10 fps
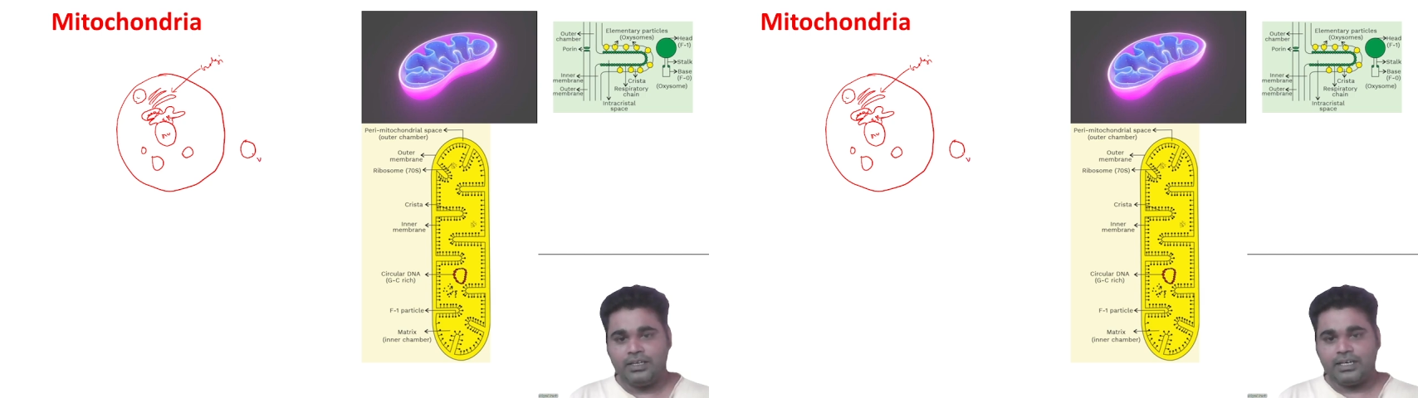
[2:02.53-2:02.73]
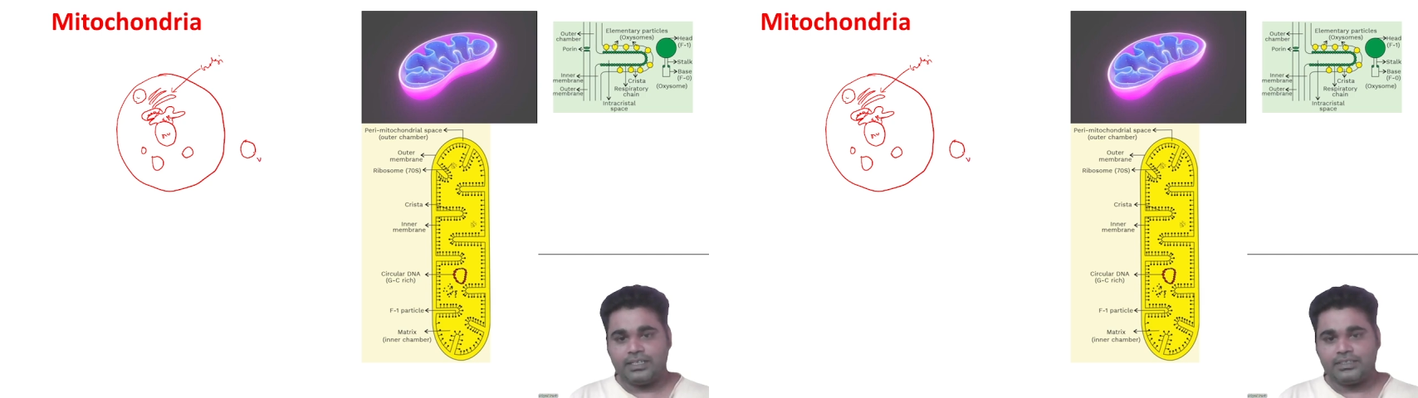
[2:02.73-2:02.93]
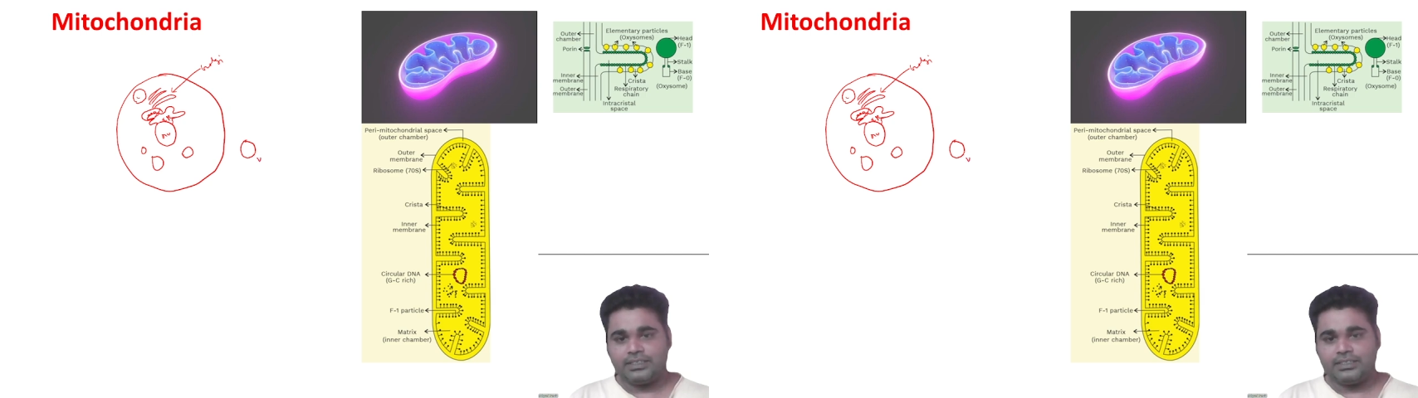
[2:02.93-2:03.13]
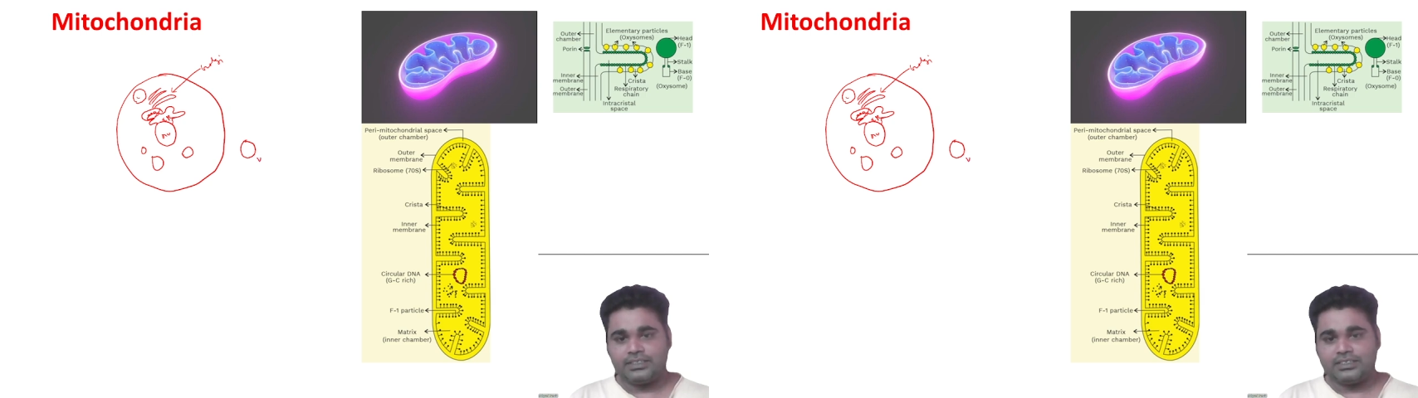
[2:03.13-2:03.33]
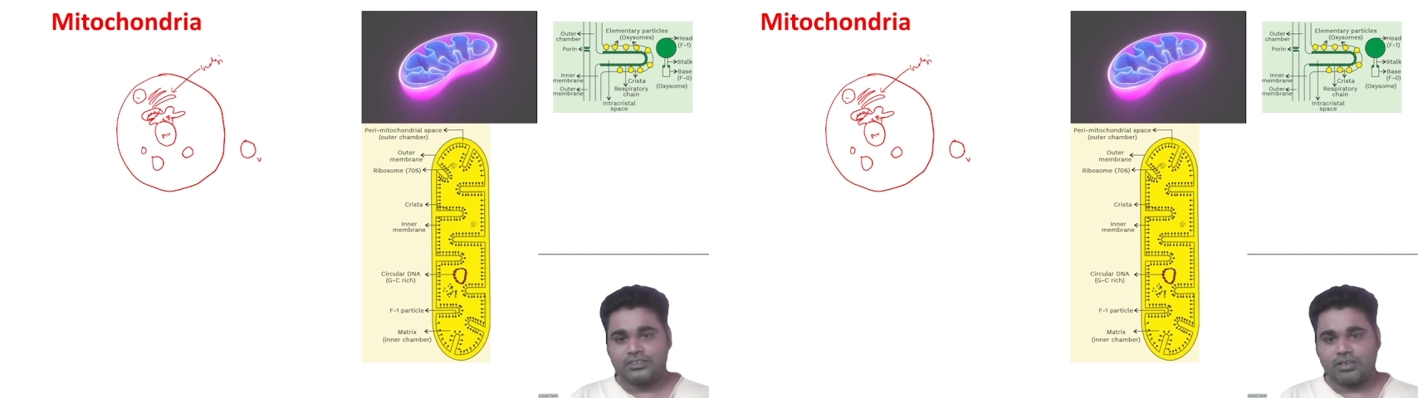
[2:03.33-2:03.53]
and it
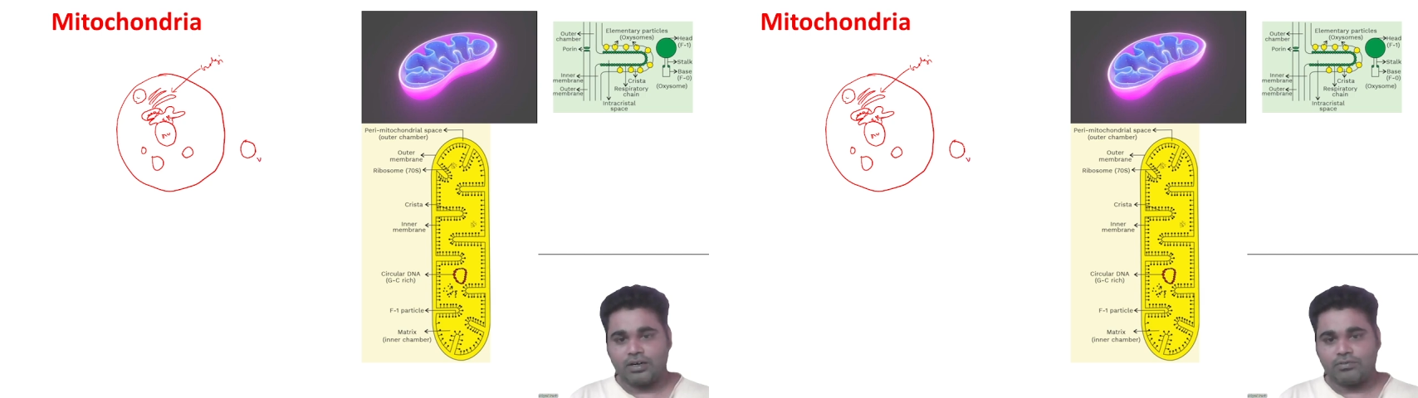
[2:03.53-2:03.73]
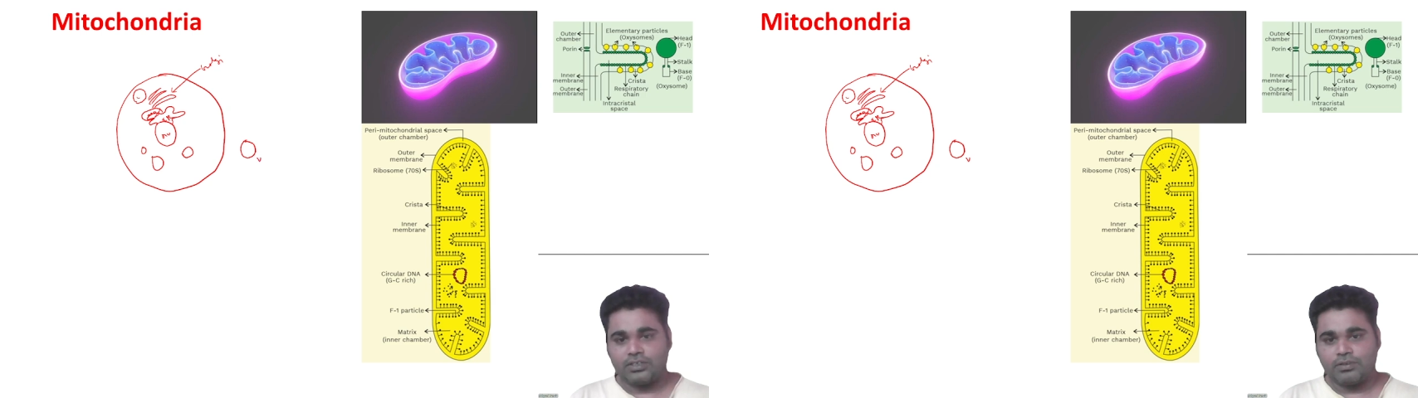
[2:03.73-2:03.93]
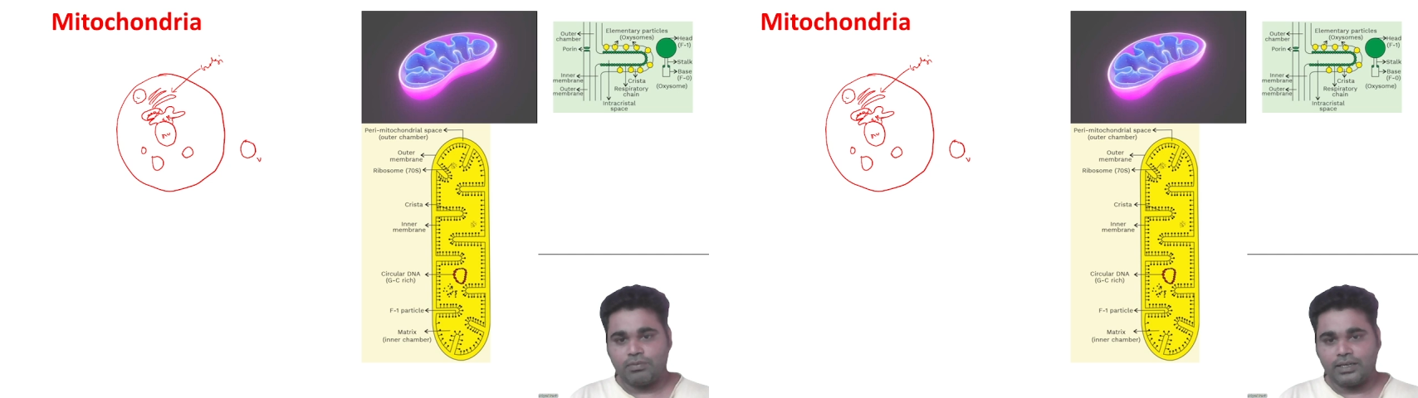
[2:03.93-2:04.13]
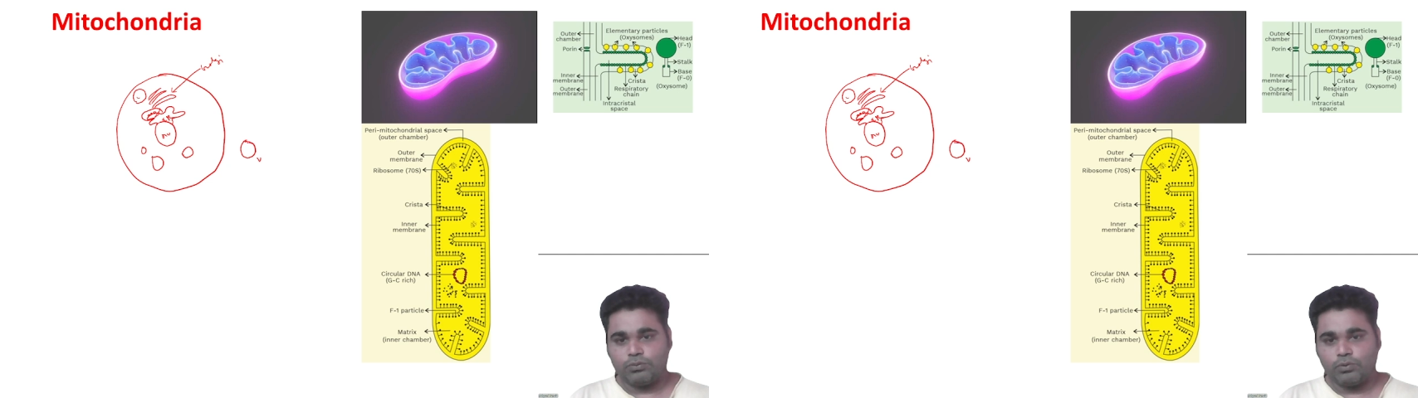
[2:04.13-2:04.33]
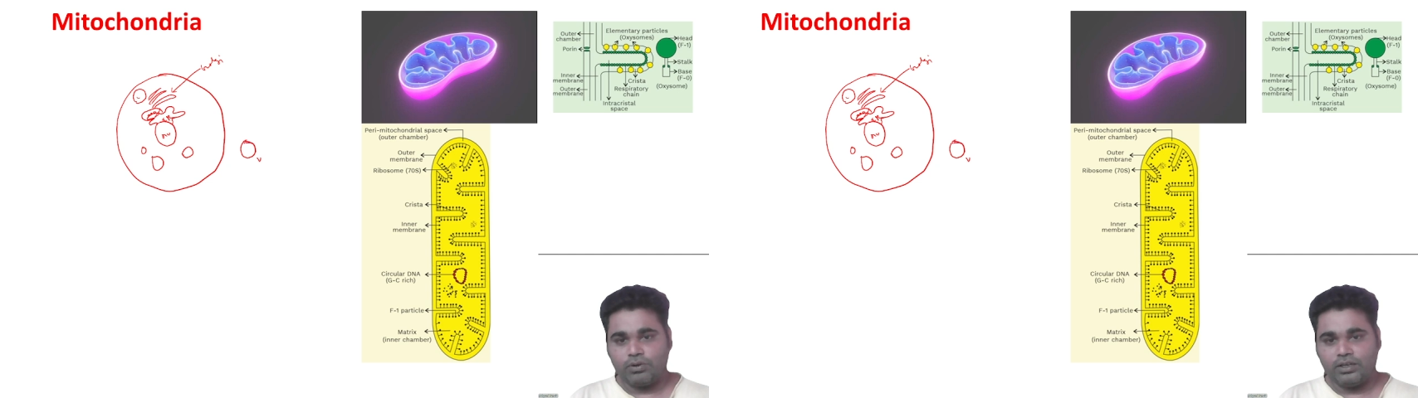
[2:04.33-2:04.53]
is surrounded by
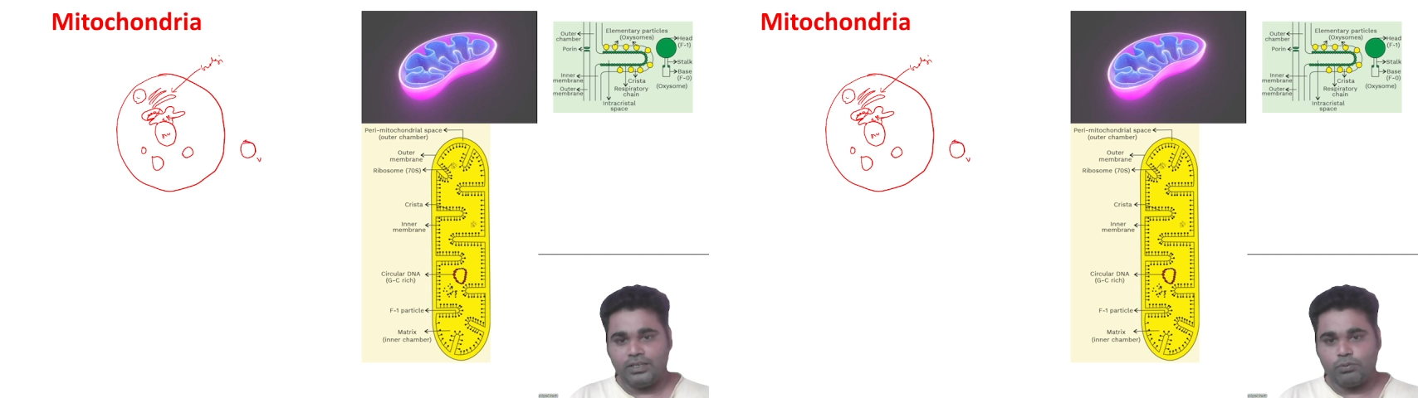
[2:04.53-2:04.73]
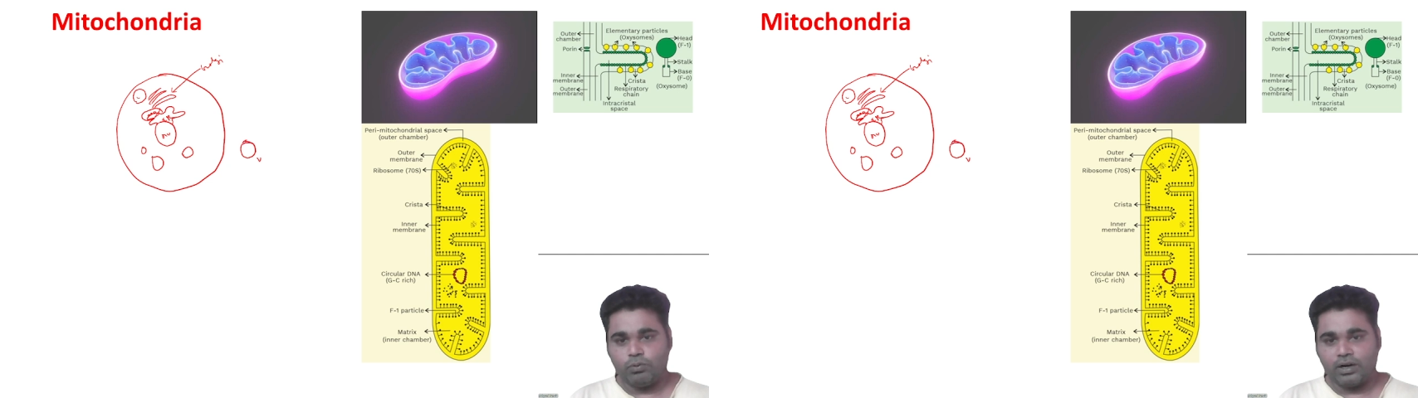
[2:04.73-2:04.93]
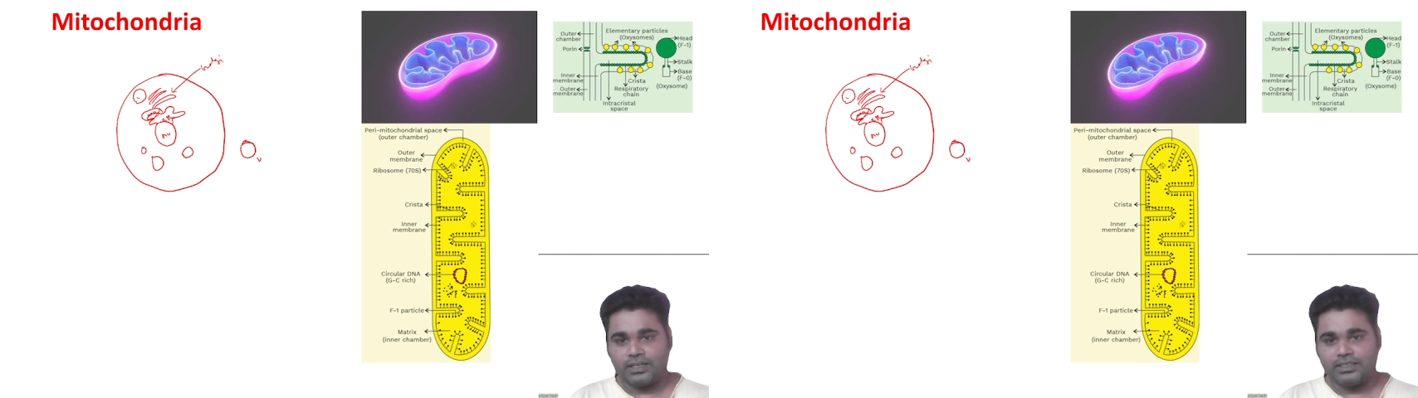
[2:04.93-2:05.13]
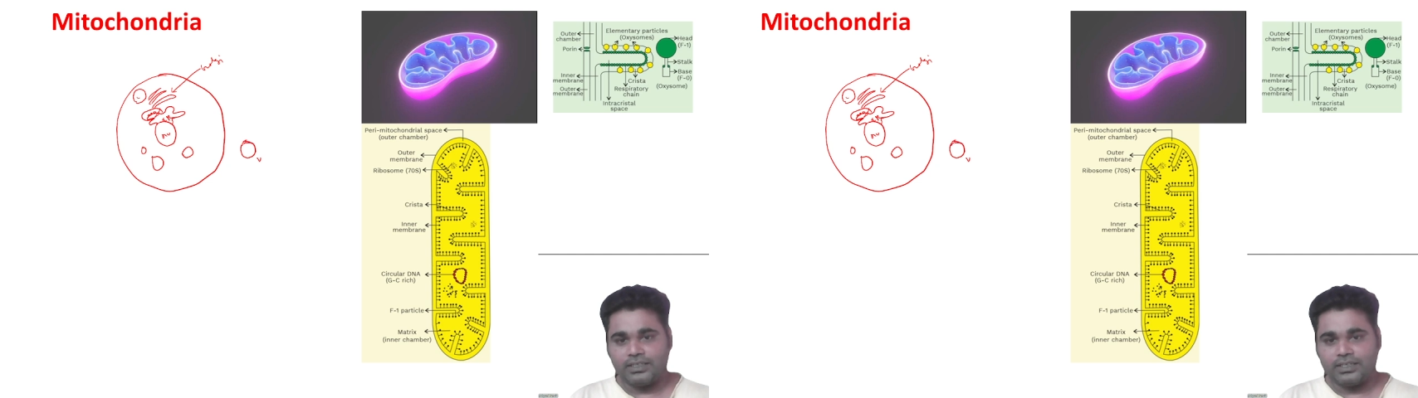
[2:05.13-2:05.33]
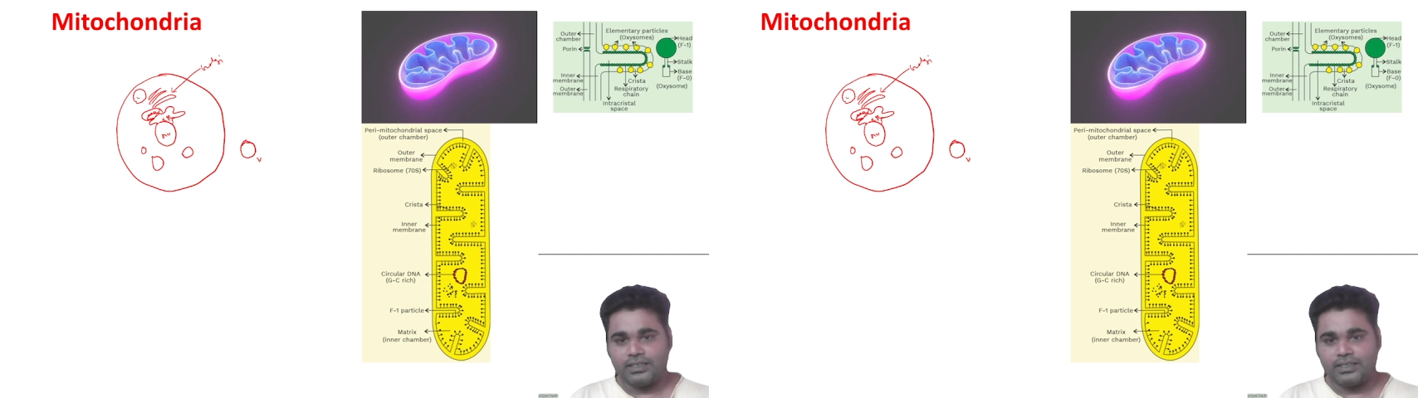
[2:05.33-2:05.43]
only one